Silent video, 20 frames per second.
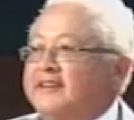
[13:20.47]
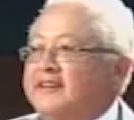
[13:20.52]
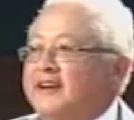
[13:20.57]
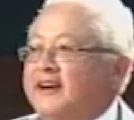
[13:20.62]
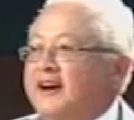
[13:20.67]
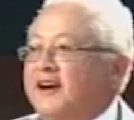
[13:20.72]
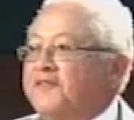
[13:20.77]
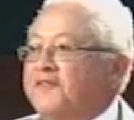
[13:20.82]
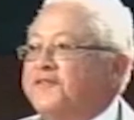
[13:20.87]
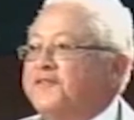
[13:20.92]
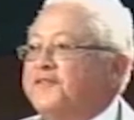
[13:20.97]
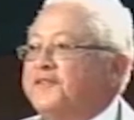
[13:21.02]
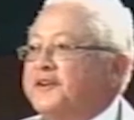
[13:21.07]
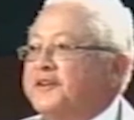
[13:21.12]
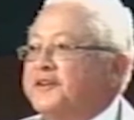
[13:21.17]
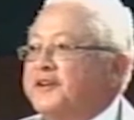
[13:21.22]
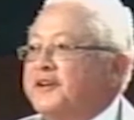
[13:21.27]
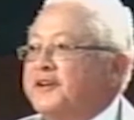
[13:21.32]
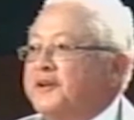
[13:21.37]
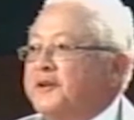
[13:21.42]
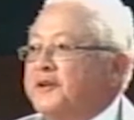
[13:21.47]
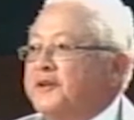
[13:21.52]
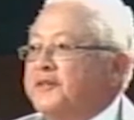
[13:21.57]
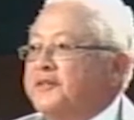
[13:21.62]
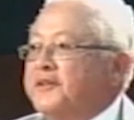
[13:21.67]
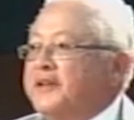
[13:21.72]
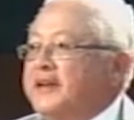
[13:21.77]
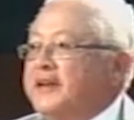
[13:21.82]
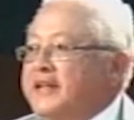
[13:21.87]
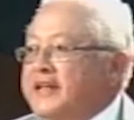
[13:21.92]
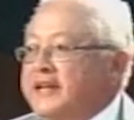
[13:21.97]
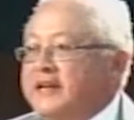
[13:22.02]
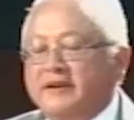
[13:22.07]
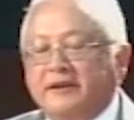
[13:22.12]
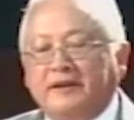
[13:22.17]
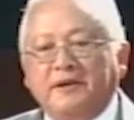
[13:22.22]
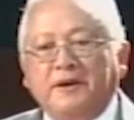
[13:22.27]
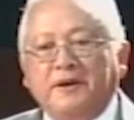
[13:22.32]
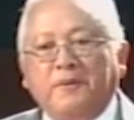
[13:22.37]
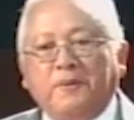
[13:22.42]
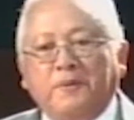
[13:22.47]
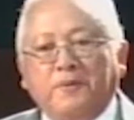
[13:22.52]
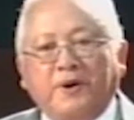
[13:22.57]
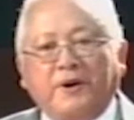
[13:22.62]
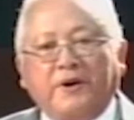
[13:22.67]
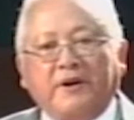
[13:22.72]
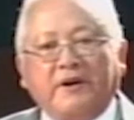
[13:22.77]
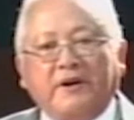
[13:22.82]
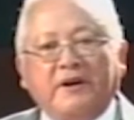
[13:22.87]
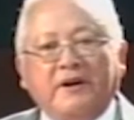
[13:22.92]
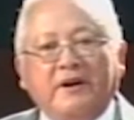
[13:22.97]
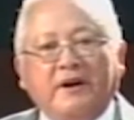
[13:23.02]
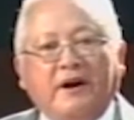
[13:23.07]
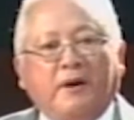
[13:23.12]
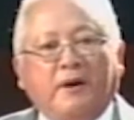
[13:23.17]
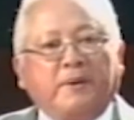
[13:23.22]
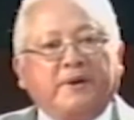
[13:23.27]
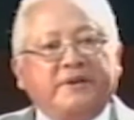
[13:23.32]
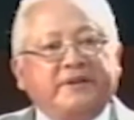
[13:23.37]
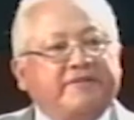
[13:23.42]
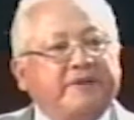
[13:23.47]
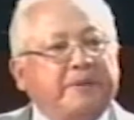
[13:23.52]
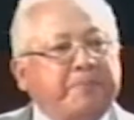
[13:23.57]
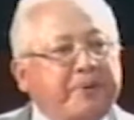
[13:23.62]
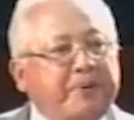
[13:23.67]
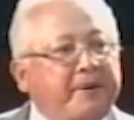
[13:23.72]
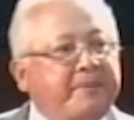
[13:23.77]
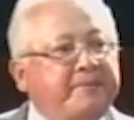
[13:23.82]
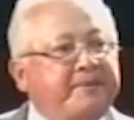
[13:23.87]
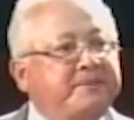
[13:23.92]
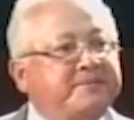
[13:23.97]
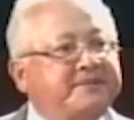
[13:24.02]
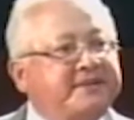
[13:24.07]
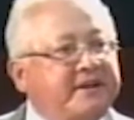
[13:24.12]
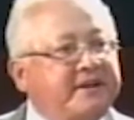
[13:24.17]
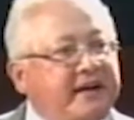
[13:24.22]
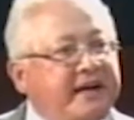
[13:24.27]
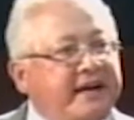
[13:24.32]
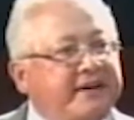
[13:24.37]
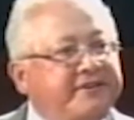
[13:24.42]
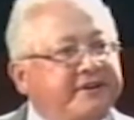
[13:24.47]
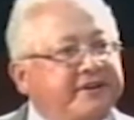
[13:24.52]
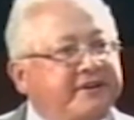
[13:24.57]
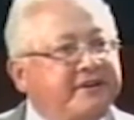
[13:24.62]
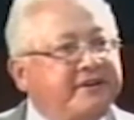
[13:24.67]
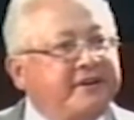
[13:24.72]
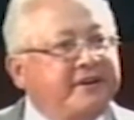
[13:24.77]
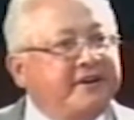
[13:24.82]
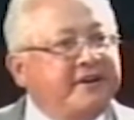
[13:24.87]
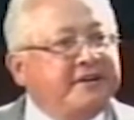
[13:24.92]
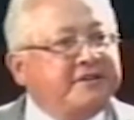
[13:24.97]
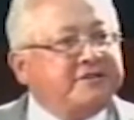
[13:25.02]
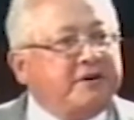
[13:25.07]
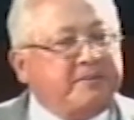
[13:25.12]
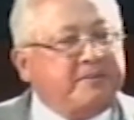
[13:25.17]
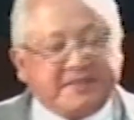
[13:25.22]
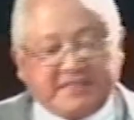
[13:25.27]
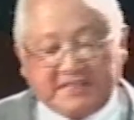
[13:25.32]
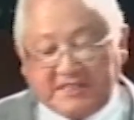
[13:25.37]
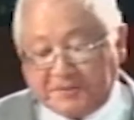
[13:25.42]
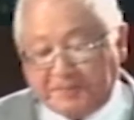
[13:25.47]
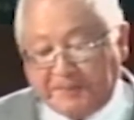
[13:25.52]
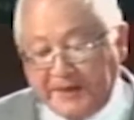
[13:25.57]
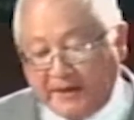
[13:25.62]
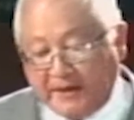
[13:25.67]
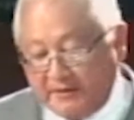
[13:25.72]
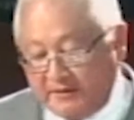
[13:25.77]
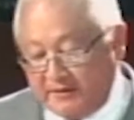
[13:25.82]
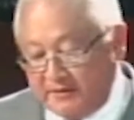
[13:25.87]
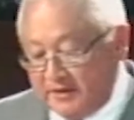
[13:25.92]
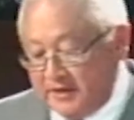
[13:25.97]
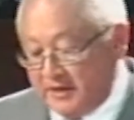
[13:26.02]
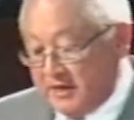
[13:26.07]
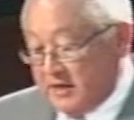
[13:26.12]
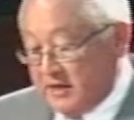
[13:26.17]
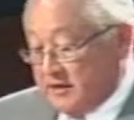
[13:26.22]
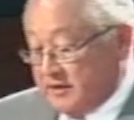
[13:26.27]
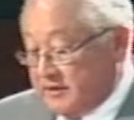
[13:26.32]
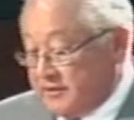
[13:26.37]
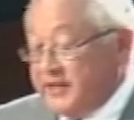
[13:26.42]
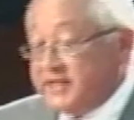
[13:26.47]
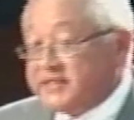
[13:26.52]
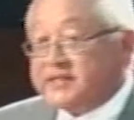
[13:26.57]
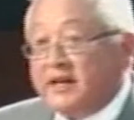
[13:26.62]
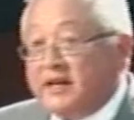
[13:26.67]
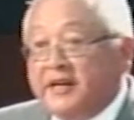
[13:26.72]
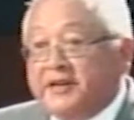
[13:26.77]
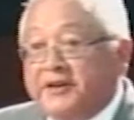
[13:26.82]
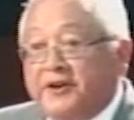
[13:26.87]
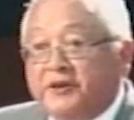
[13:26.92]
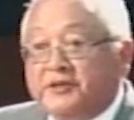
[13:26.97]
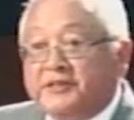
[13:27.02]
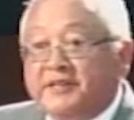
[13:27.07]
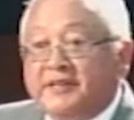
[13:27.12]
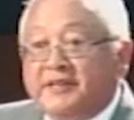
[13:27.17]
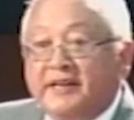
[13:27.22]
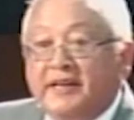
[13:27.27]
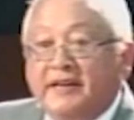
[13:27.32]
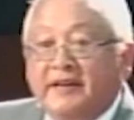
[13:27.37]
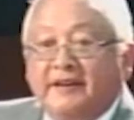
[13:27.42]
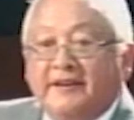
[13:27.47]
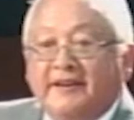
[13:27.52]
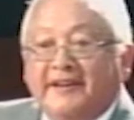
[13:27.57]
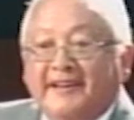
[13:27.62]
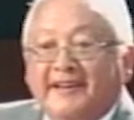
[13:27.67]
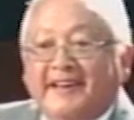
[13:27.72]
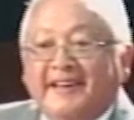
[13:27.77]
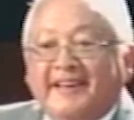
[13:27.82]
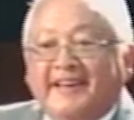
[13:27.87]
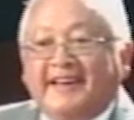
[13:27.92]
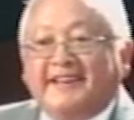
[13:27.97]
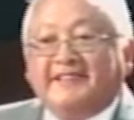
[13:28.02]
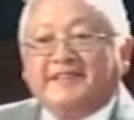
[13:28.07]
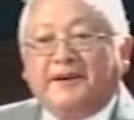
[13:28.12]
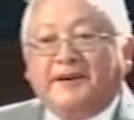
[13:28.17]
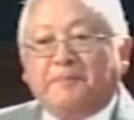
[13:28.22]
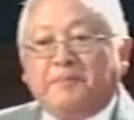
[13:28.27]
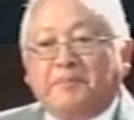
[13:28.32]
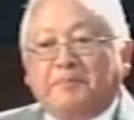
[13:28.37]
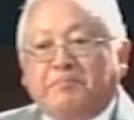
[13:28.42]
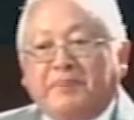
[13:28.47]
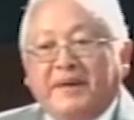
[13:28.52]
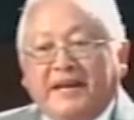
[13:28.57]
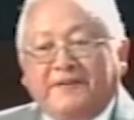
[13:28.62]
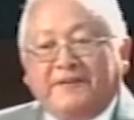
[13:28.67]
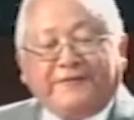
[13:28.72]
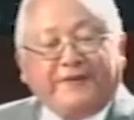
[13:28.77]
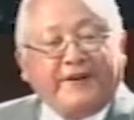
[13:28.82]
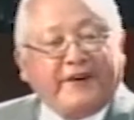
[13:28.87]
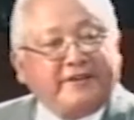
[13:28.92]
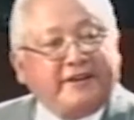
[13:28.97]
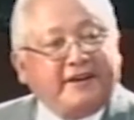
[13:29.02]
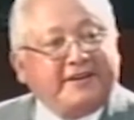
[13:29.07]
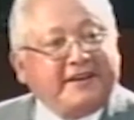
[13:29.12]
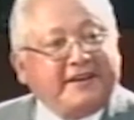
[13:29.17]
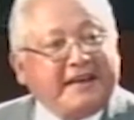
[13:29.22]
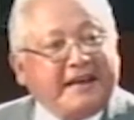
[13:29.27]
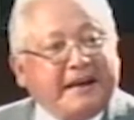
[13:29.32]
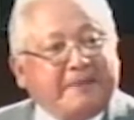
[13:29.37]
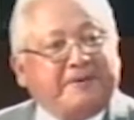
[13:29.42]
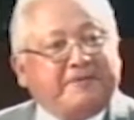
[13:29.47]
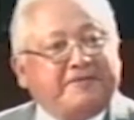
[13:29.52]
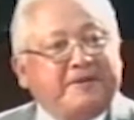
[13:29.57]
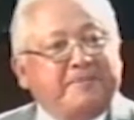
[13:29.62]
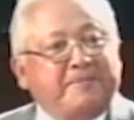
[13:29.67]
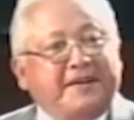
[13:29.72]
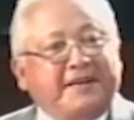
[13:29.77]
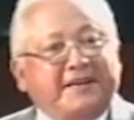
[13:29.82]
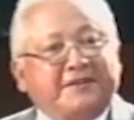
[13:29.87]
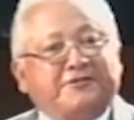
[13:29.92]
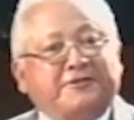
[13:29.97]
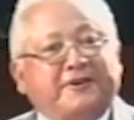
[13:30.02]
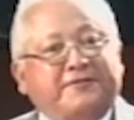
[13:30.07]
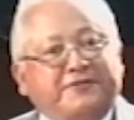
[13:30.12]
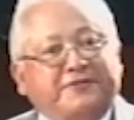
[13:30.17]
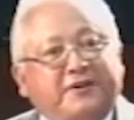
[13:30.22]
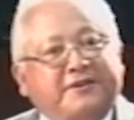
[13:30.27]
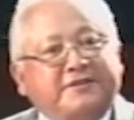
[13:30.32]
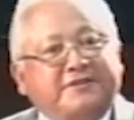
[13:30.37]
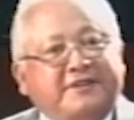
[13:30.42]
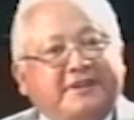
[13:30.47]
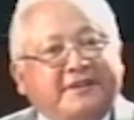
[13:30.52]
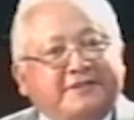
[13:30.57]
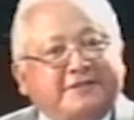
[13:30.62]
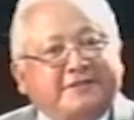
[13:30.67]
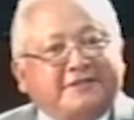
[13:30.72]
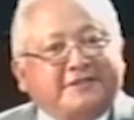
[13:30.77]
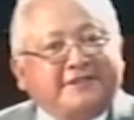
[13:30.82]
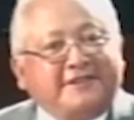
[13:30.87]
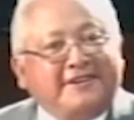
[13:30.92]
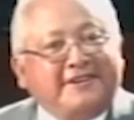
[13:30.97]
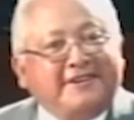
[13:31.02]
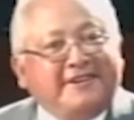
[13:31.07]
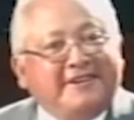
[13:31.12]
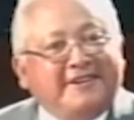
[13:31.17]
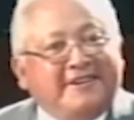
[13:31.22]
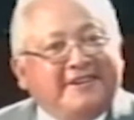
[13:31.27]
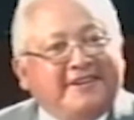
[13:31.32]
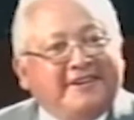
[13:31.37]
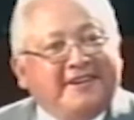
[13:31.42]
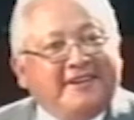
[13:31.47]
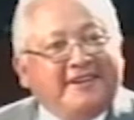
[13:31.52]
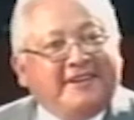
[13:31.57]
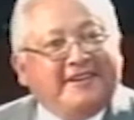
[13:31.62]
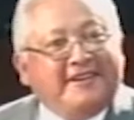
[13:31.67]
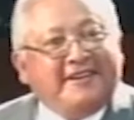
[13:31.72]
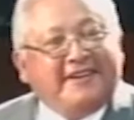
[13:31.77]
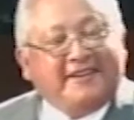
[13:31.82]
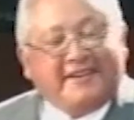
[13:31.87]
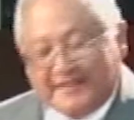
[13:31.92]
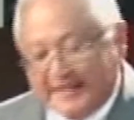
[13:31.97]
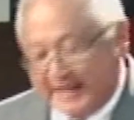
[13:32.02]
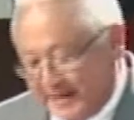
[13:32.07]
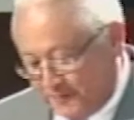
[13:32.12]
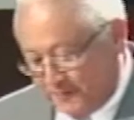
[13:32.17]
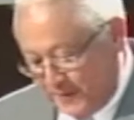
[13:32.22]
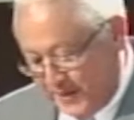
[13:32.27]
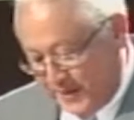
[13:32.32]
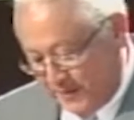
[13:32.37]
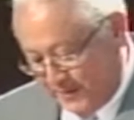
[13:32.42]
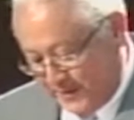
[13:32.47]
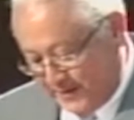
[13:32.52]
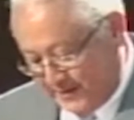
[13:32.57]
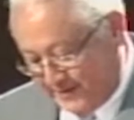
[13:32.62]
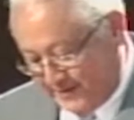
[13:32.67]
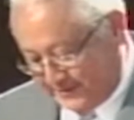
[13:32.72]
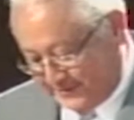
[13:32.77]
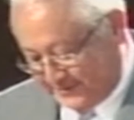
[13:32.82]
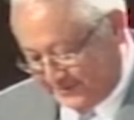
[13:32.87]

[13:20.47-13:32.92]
of the legal work or whatever problems they're having. So, Mr. Speaker, this undoubtedly is a big feather in the cap of the Ministry of Justice that we will,